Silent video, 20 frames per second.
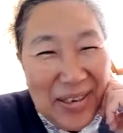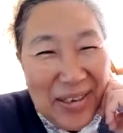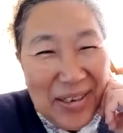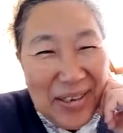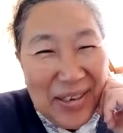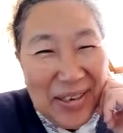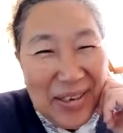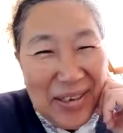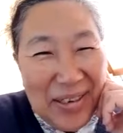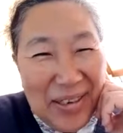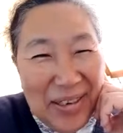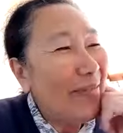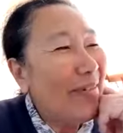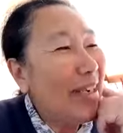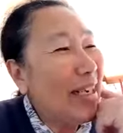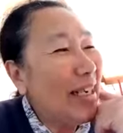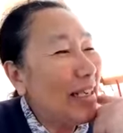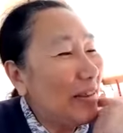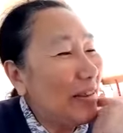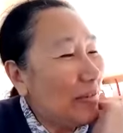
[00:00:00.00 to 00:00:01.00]
one of my
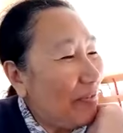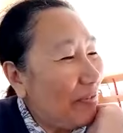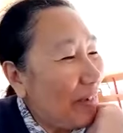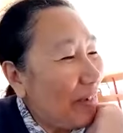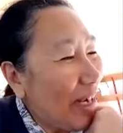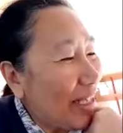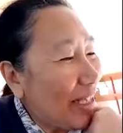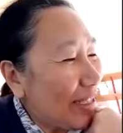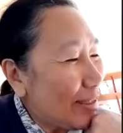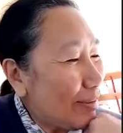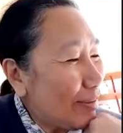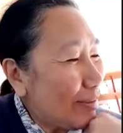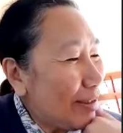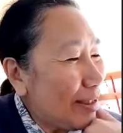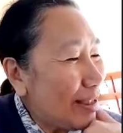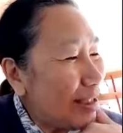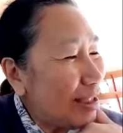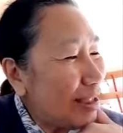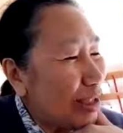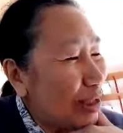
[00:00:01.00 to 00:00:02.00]
really good friends, we
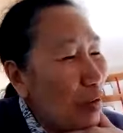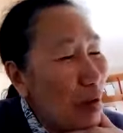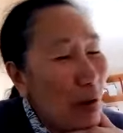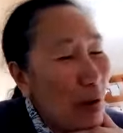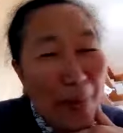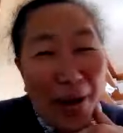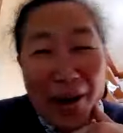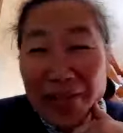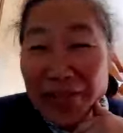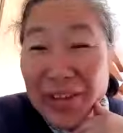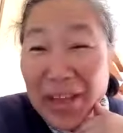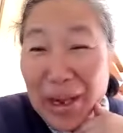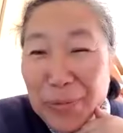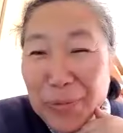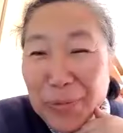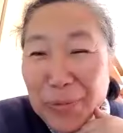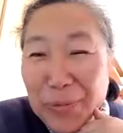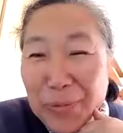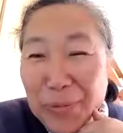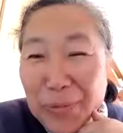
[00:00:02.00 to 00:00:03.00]
used to joke about that
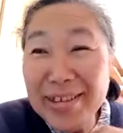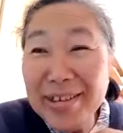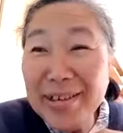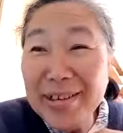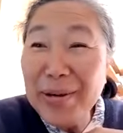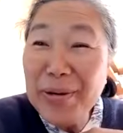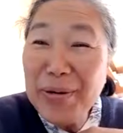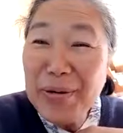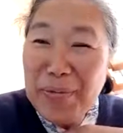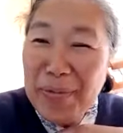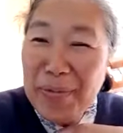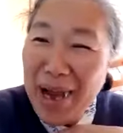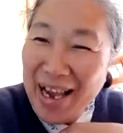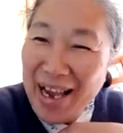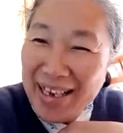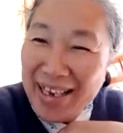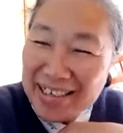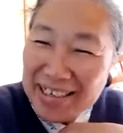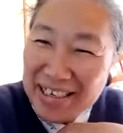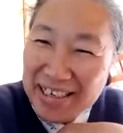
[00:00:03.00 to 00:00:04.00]
word
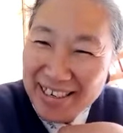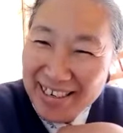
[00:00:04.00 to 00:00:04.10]
nomad.